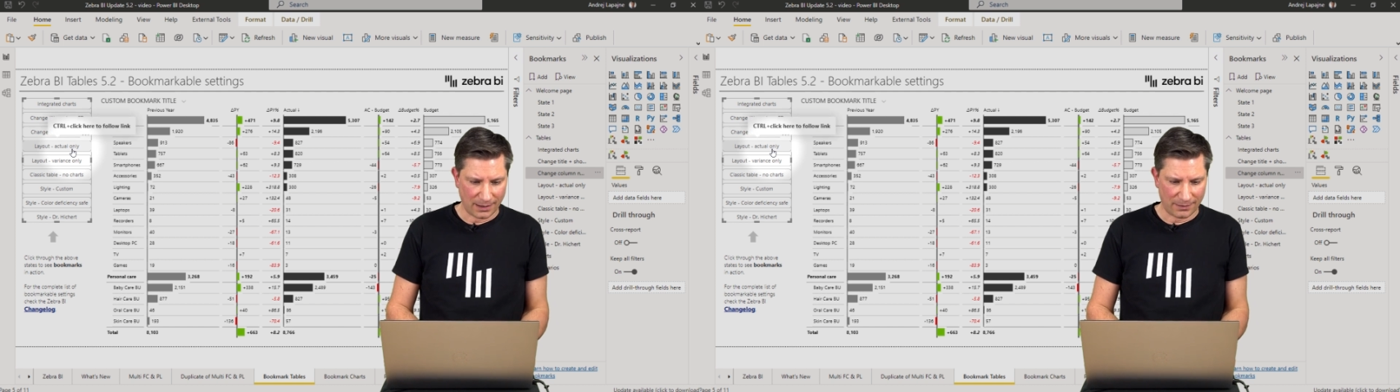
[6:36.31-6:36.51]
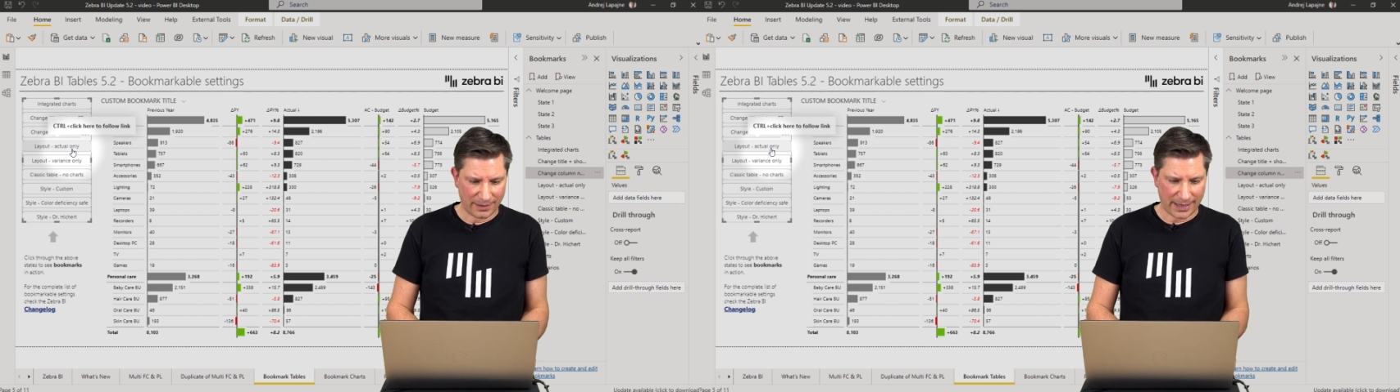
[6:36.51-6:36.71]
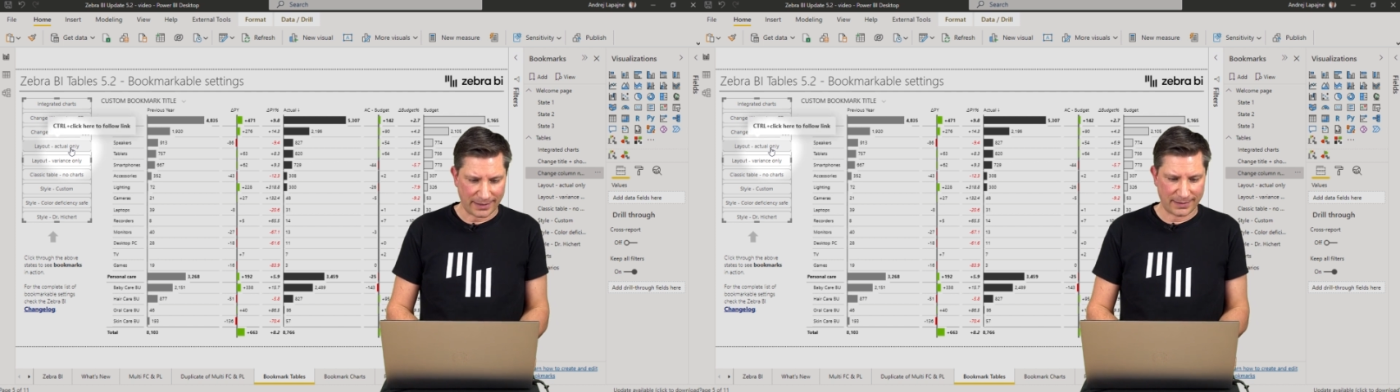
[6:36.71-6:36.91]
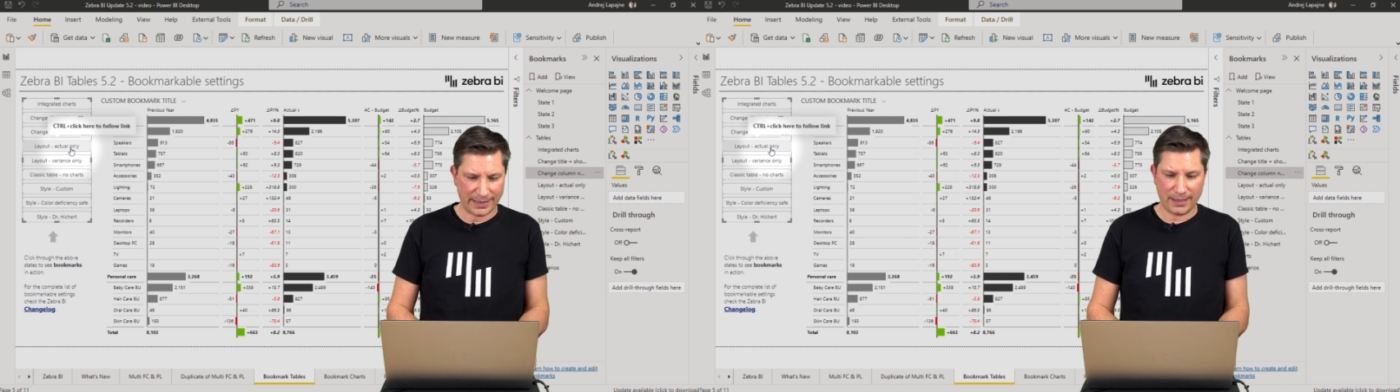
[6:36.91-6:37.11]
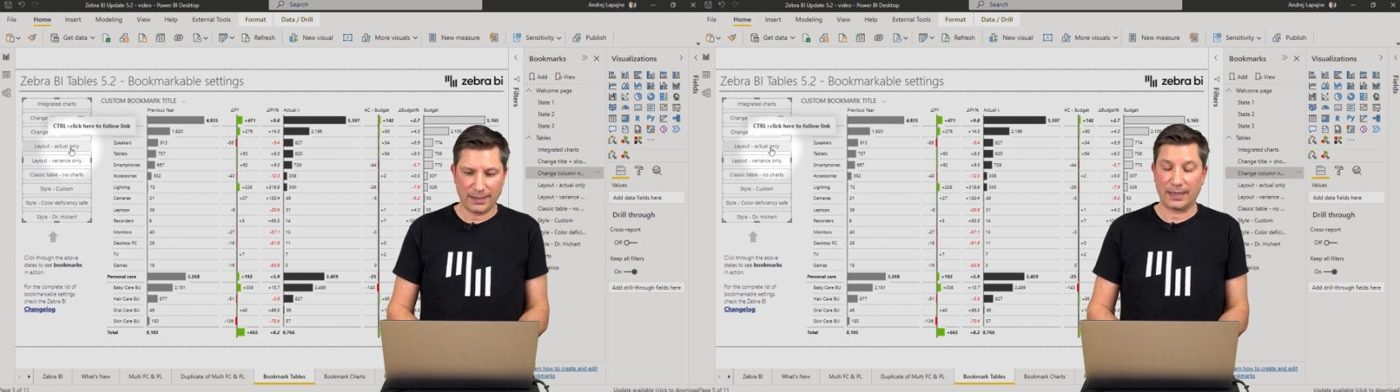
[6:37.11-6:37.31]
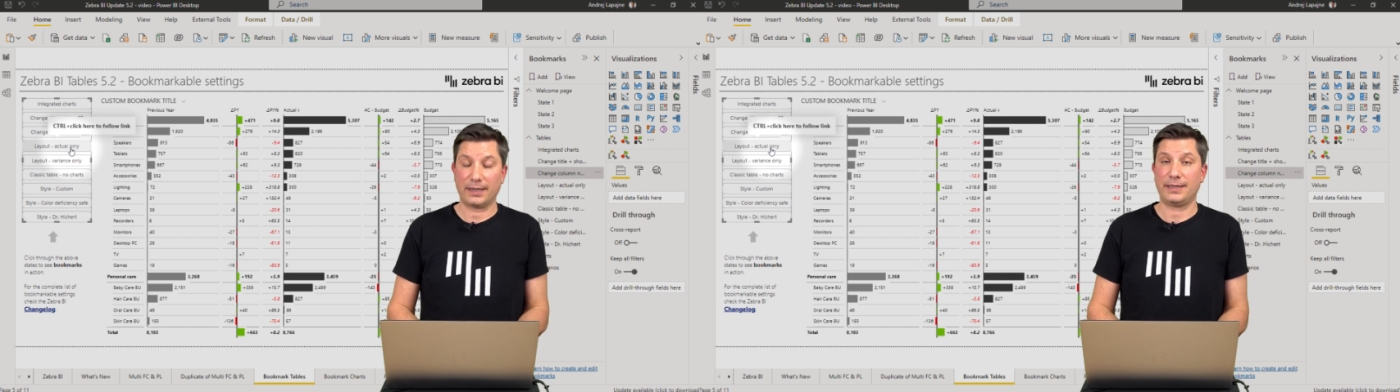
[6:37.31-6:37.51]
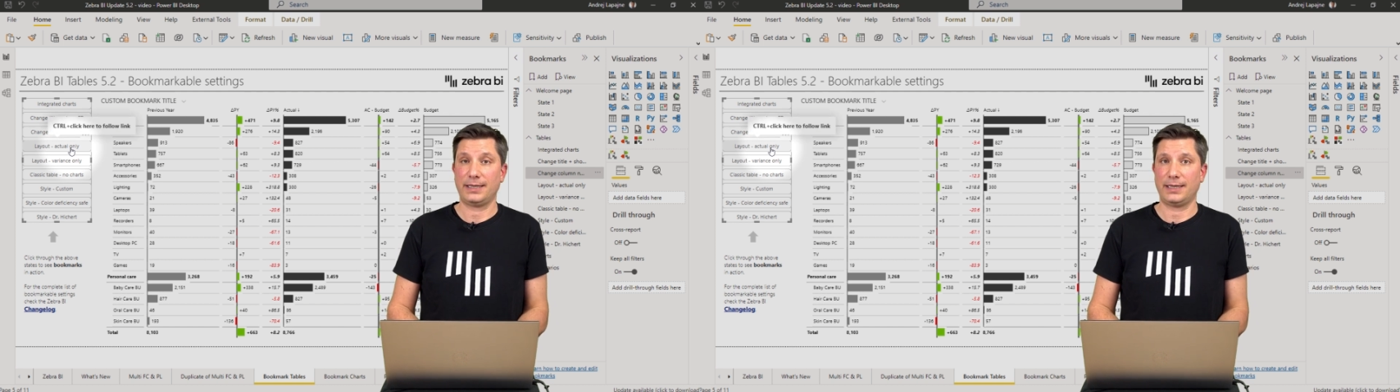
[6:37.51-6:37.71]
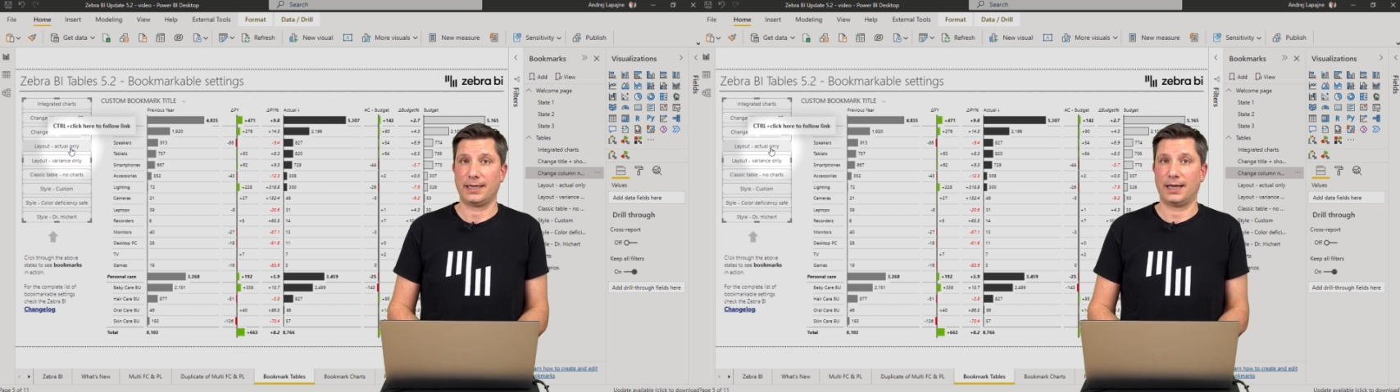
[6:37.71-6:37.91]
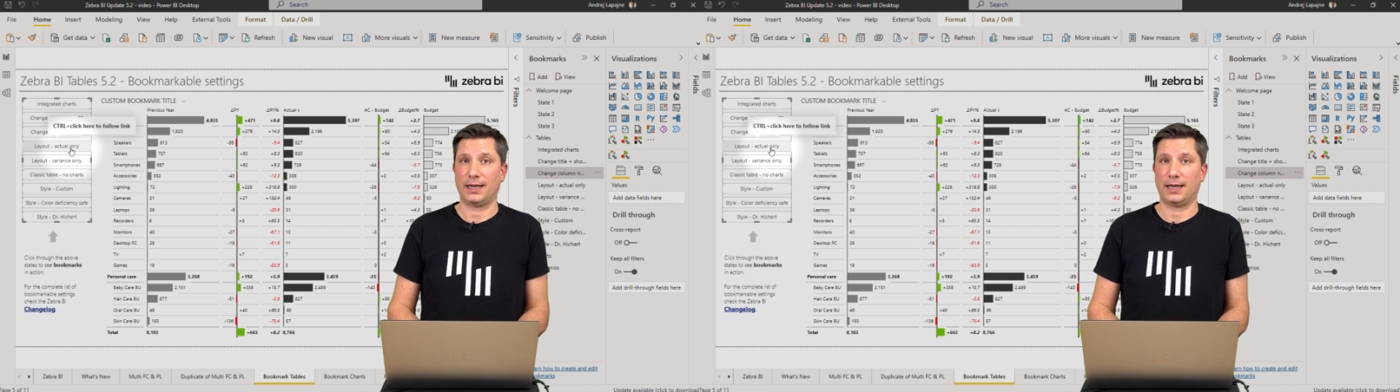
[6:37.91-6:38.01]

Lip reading: All right, then the